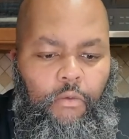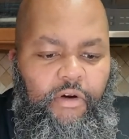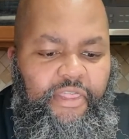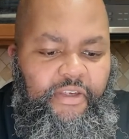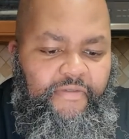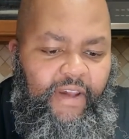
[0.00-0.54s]

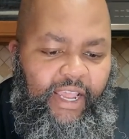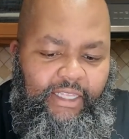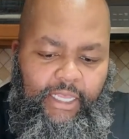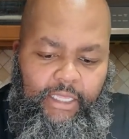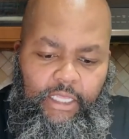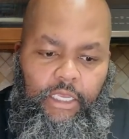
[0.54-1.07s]
With the fact
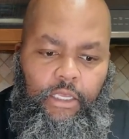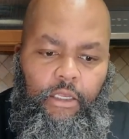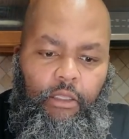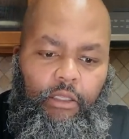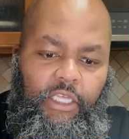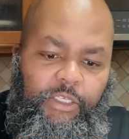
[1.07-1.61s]
that
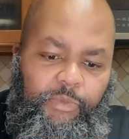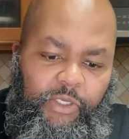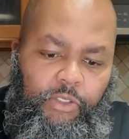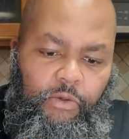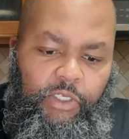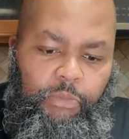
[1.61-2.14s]
this
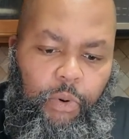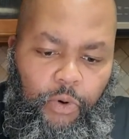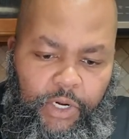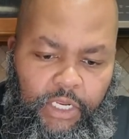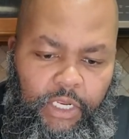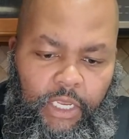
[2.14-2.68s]
pistol is
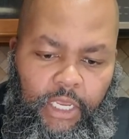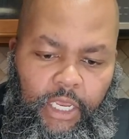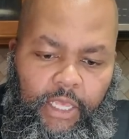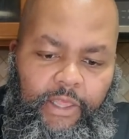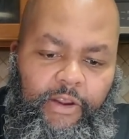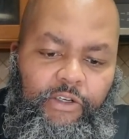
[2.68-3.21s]
ported,
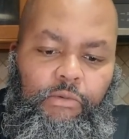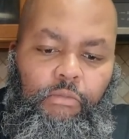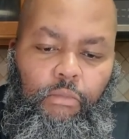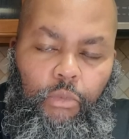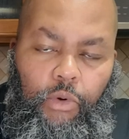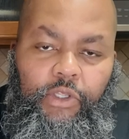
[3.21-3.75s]
there's
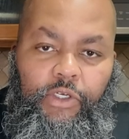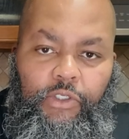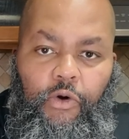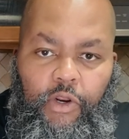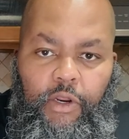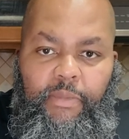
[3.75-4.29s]

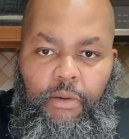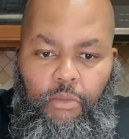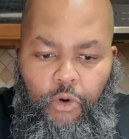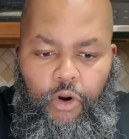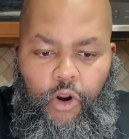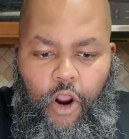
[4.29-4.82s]
going to be
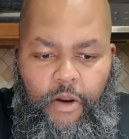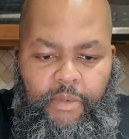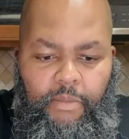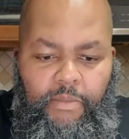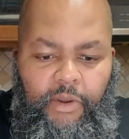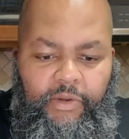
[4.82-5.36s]
more
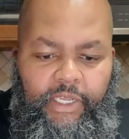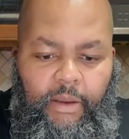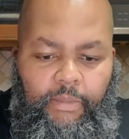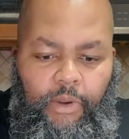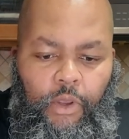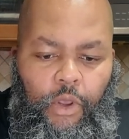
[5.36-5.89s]
carbon built
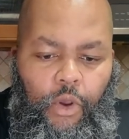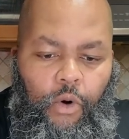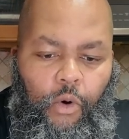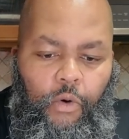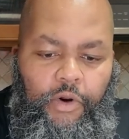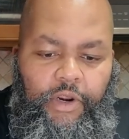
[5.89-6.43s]
up
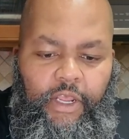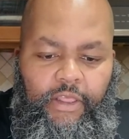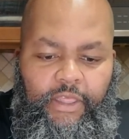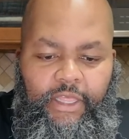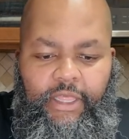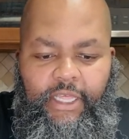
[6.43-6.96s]

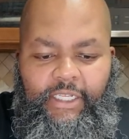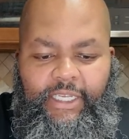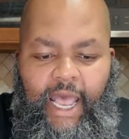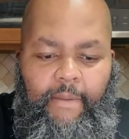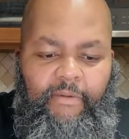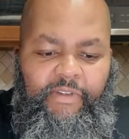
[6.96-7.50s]
on the
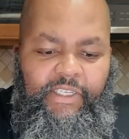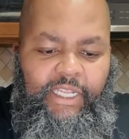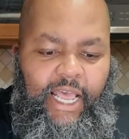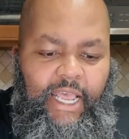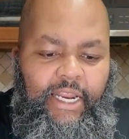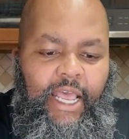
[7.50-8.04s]
top of the
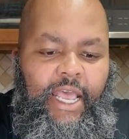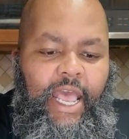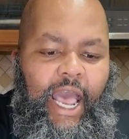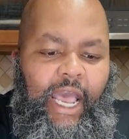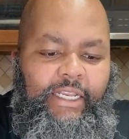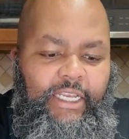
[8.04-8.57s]
slide.
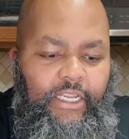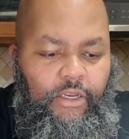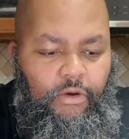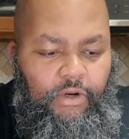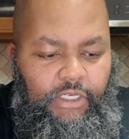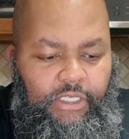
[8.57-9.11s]
I did
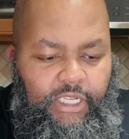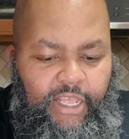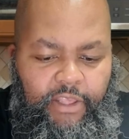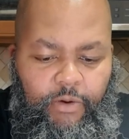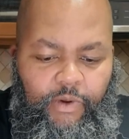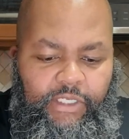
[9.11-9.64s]
notice
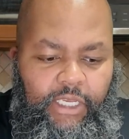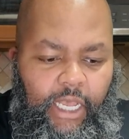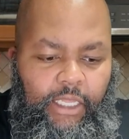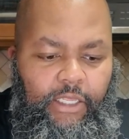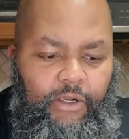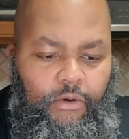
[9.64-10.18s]
that there was a
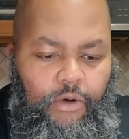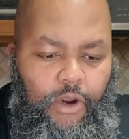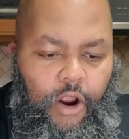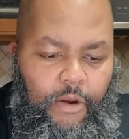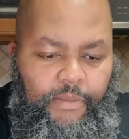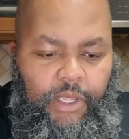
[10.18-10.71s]
little
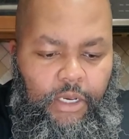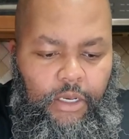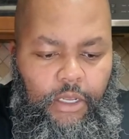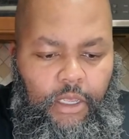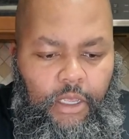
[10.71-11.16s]
carbon